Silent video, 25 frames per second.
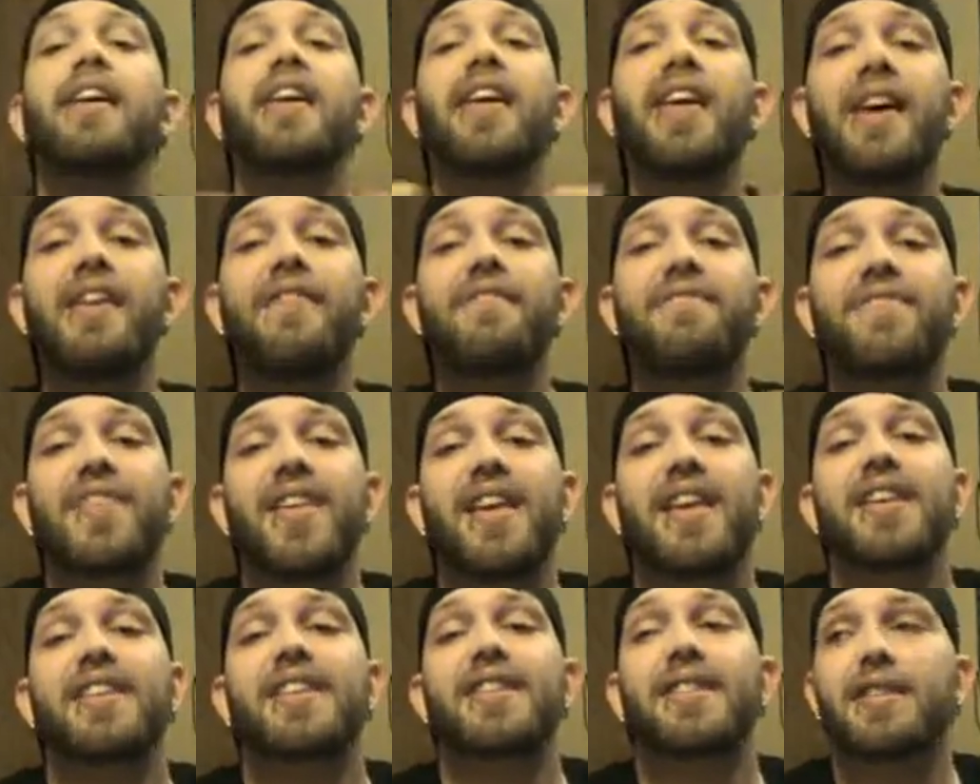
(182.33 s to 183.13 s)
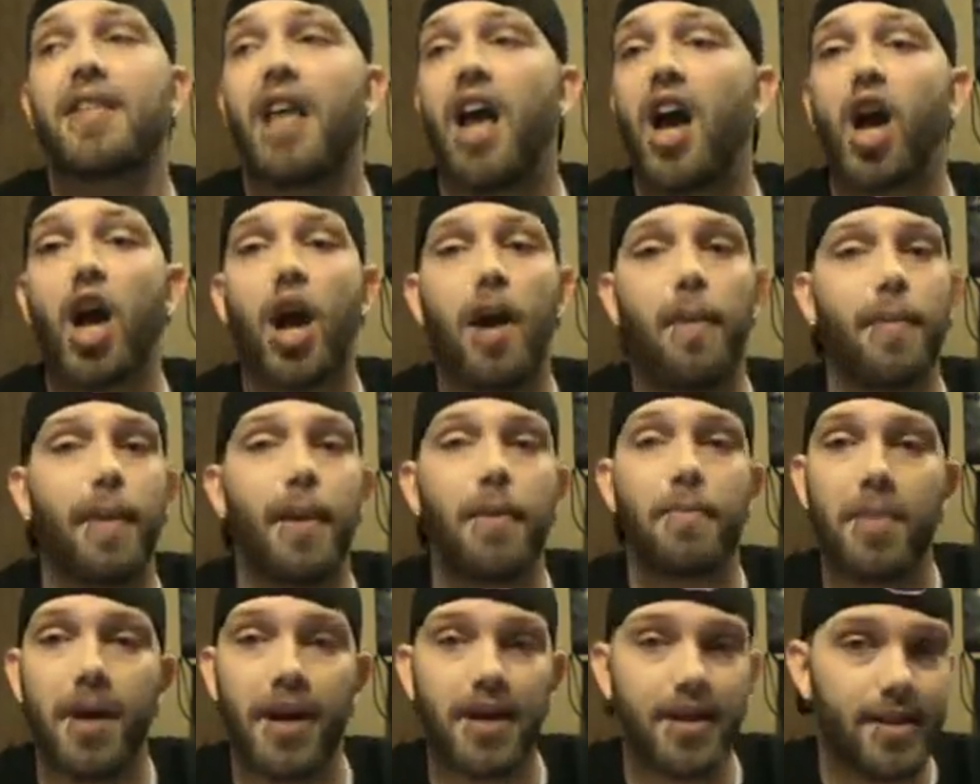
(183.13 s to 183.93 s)
Give this a couple
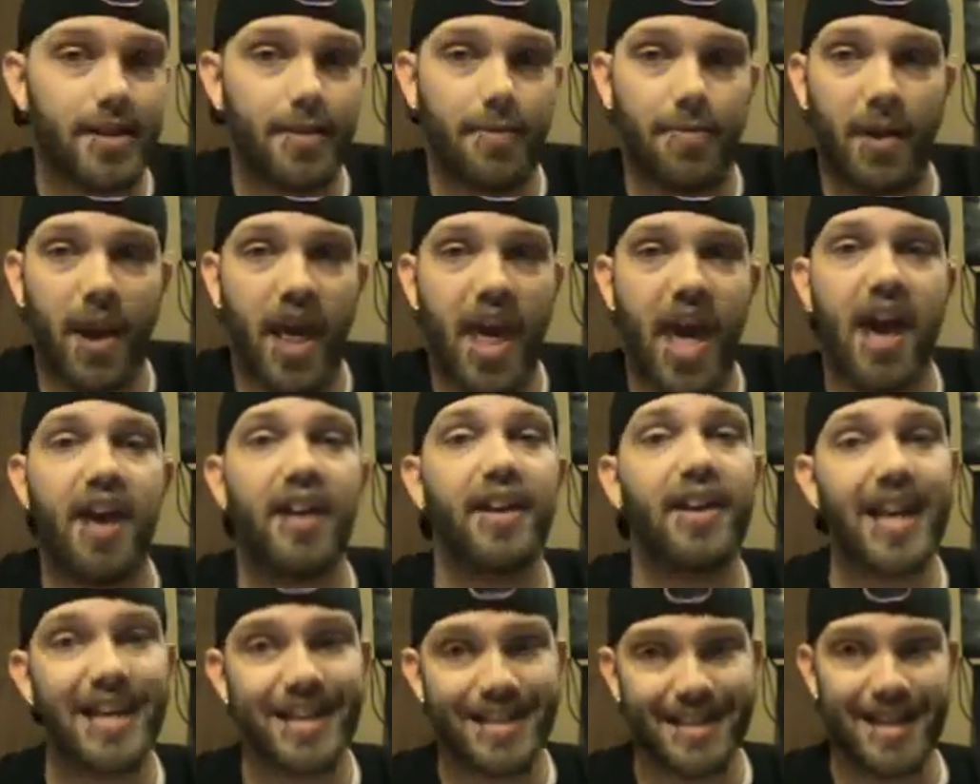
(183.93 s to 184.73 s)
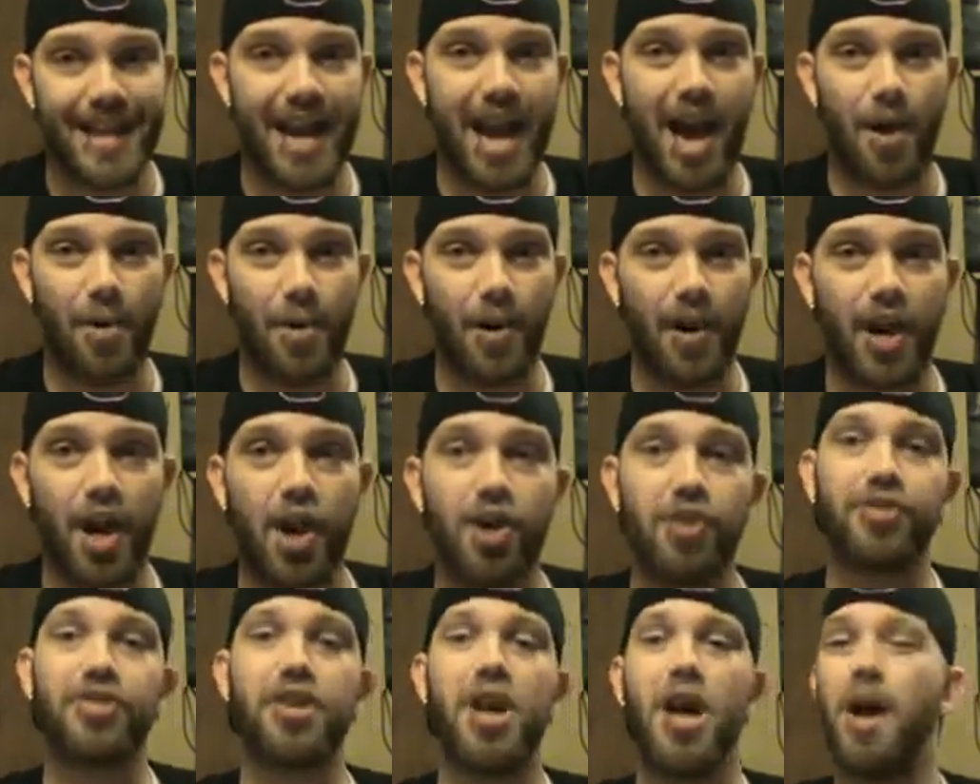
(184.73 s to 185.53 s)
of months to play out, and let's see how it
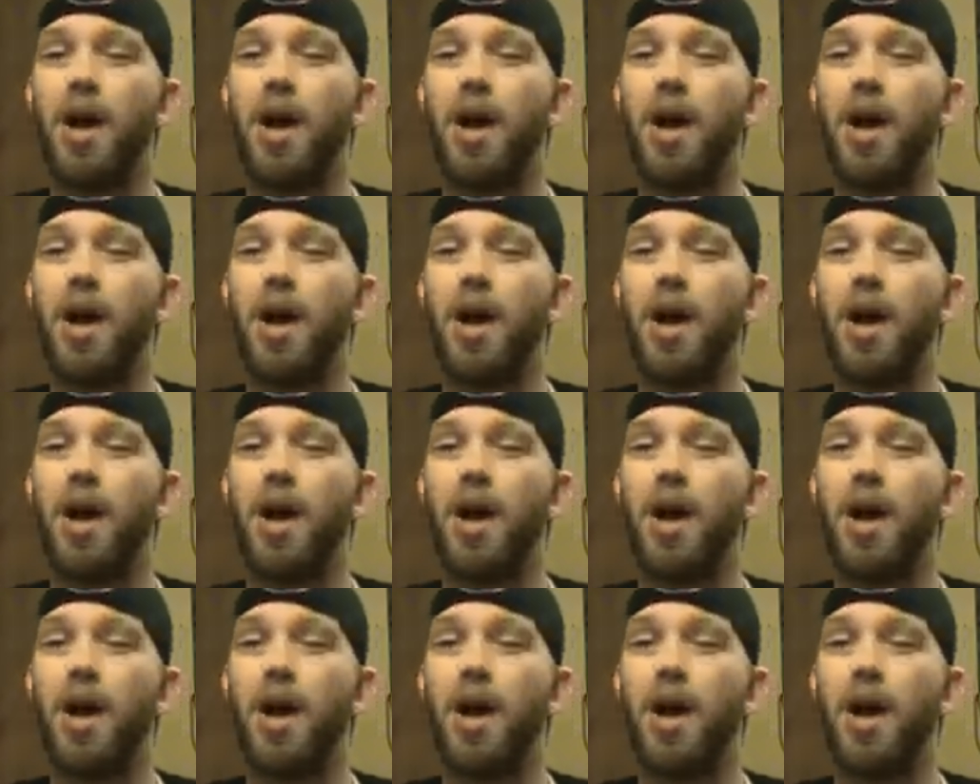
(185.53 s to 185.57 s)
goes